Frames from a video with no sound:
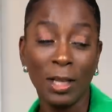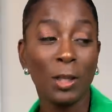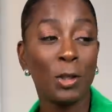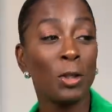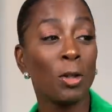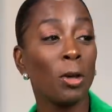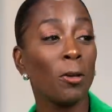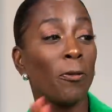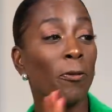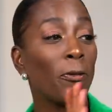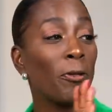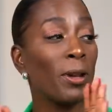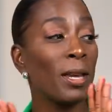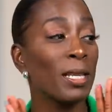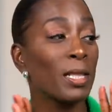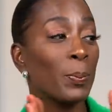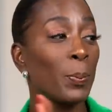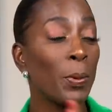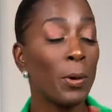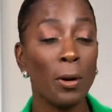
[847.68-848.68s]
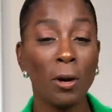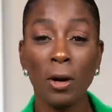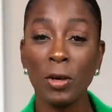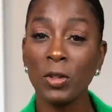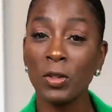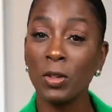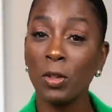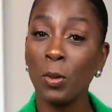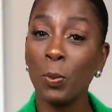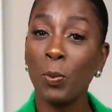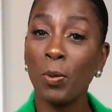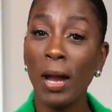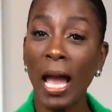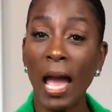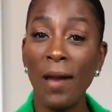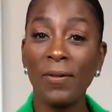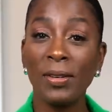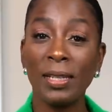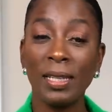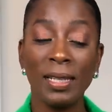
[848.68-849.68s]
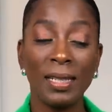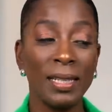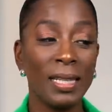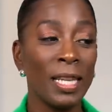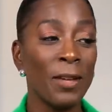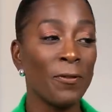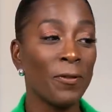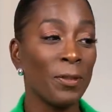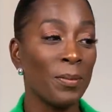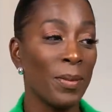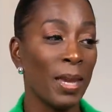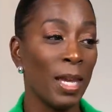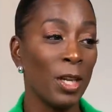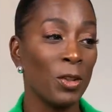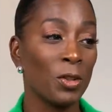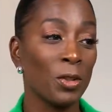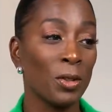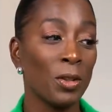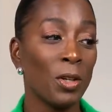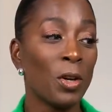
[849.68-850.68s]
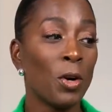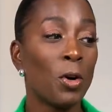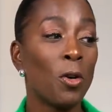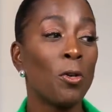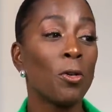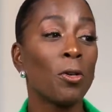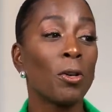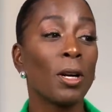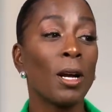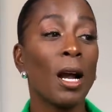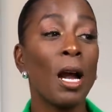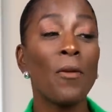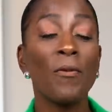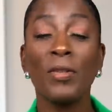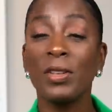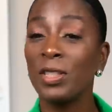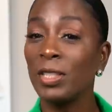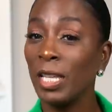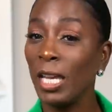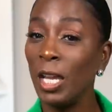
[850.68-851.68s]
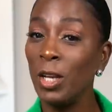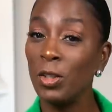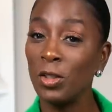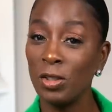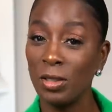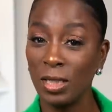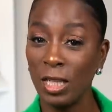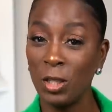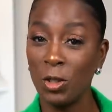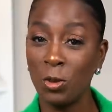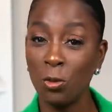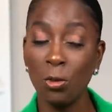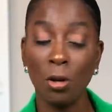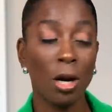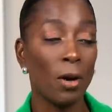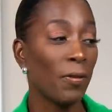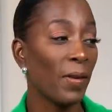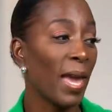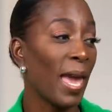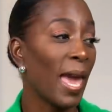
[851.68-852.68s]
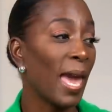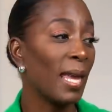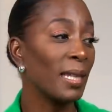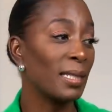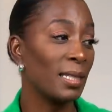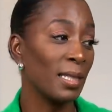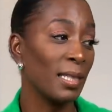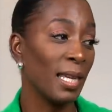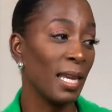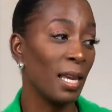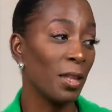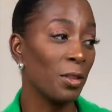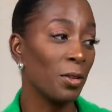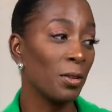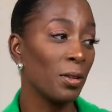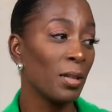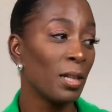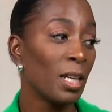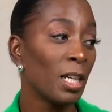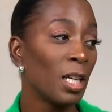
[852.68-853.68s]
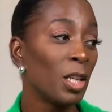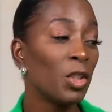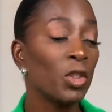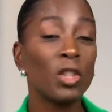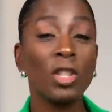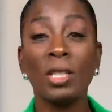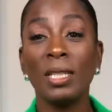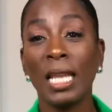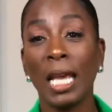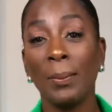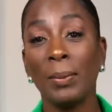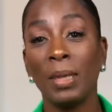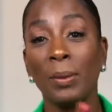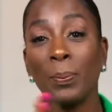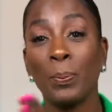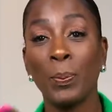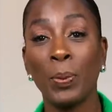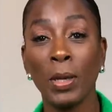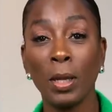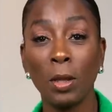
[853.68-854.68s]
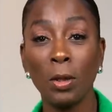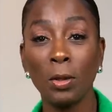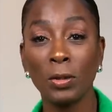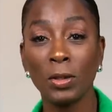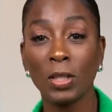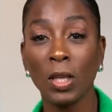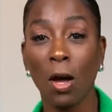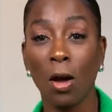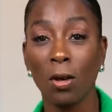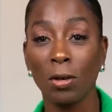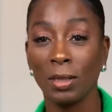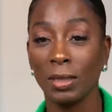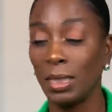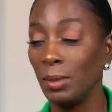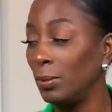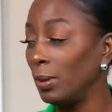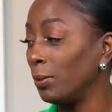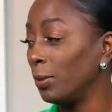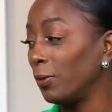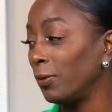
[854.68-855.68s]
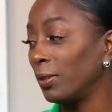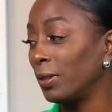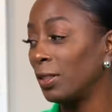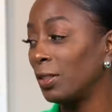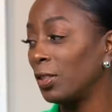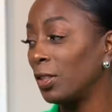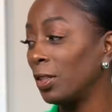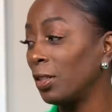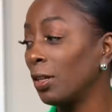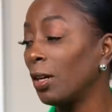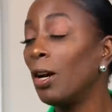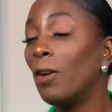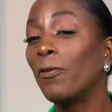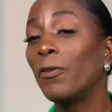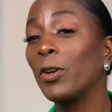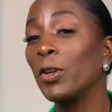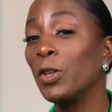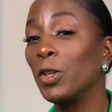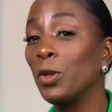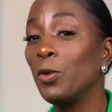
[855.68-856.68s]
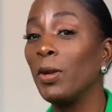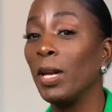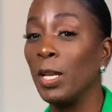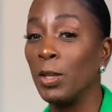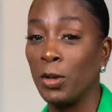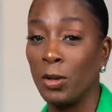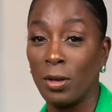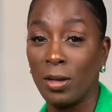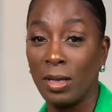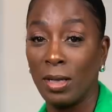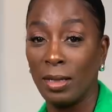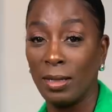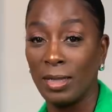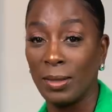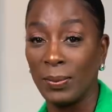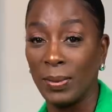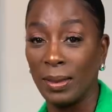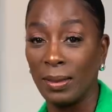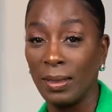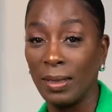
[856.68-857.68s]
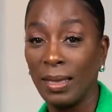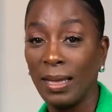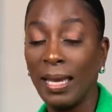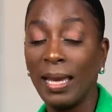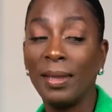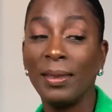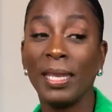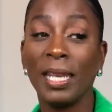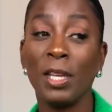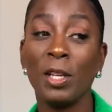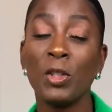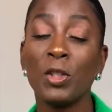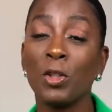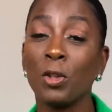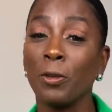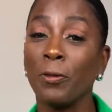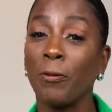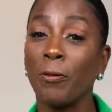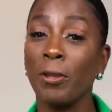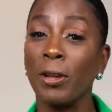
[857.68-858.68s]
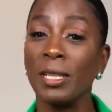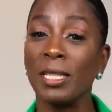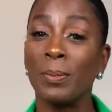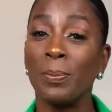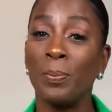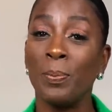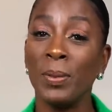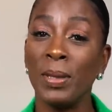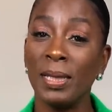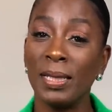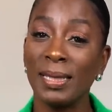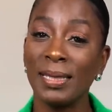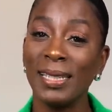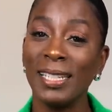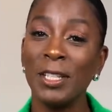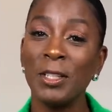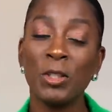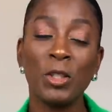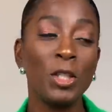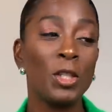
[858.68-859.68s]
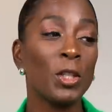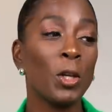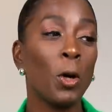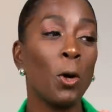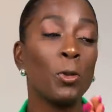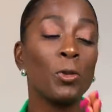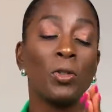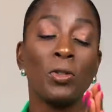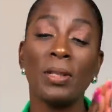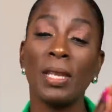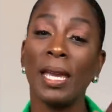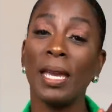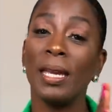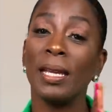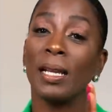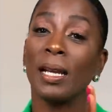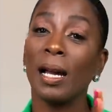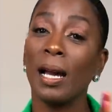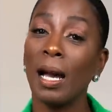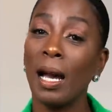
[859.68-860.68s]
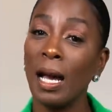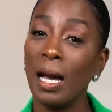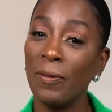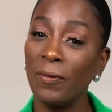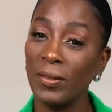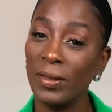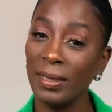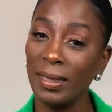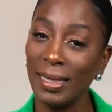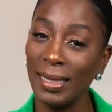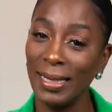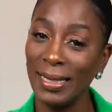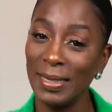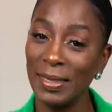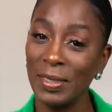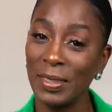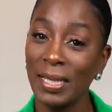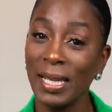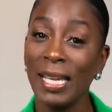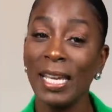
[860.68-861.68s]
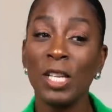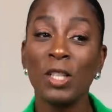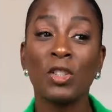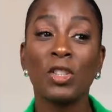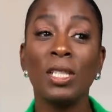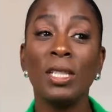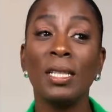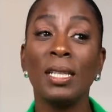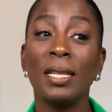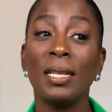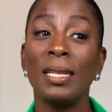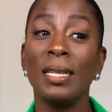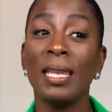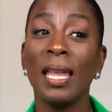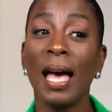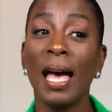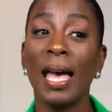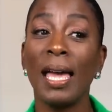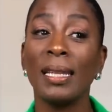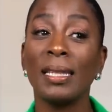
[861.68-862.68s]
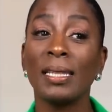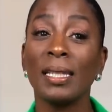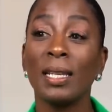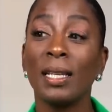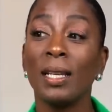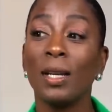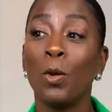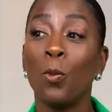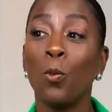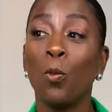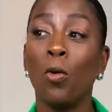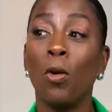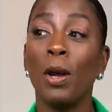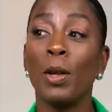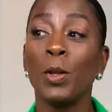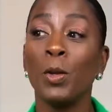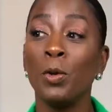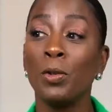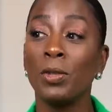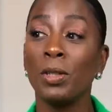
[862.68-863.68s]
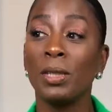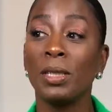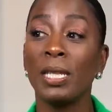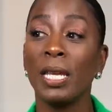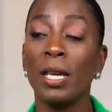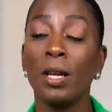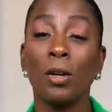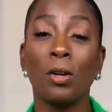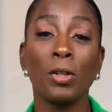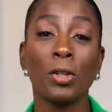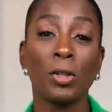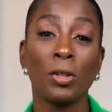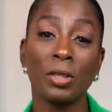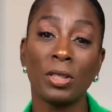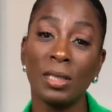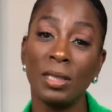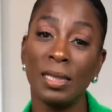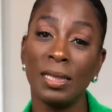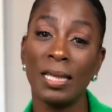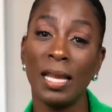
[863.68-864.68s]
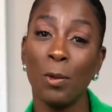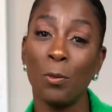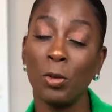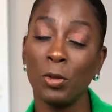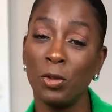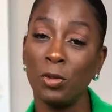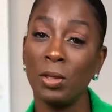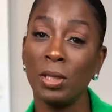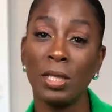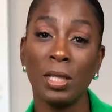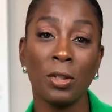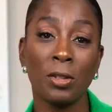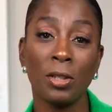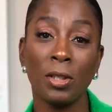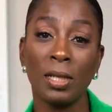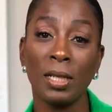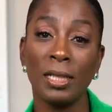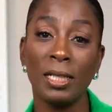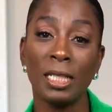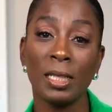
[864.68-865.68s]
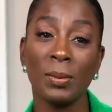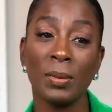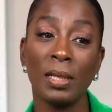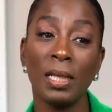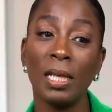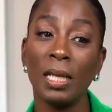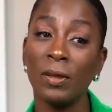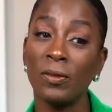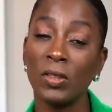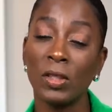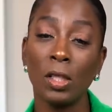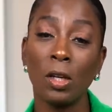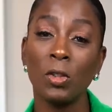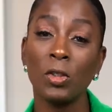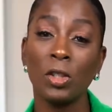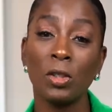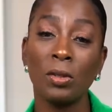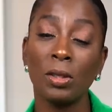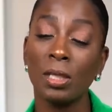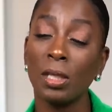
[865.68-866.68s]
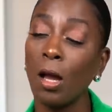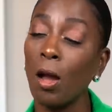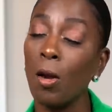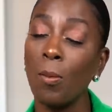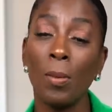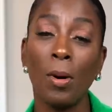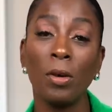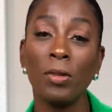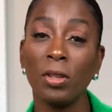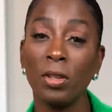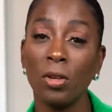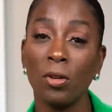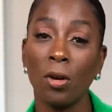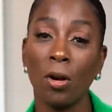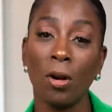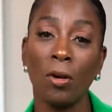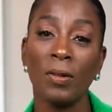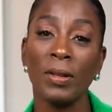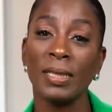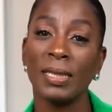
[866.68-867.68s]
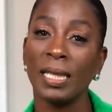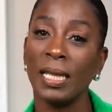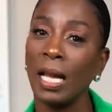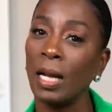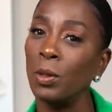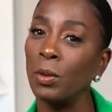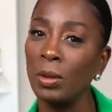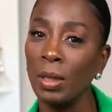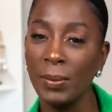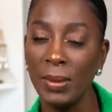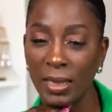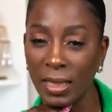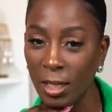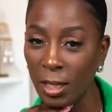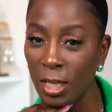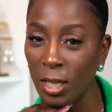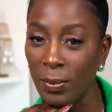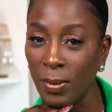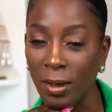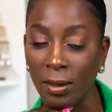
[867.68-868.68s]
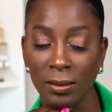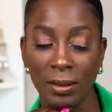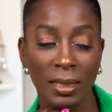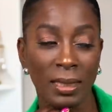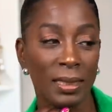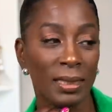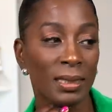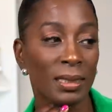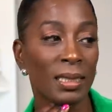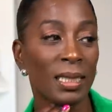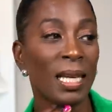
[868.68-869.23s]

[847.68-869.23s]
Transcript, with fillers: Your friends' personal, private information or conversations that you all have had together should not be pillow talk, you see me moving in the chair, for you and your husband. That is your friend's business. She told you that in confidence. She did not want you to tell she did not want you to tell your husband. If so, she'd have called both of you over and said, oh, let me tell you about this.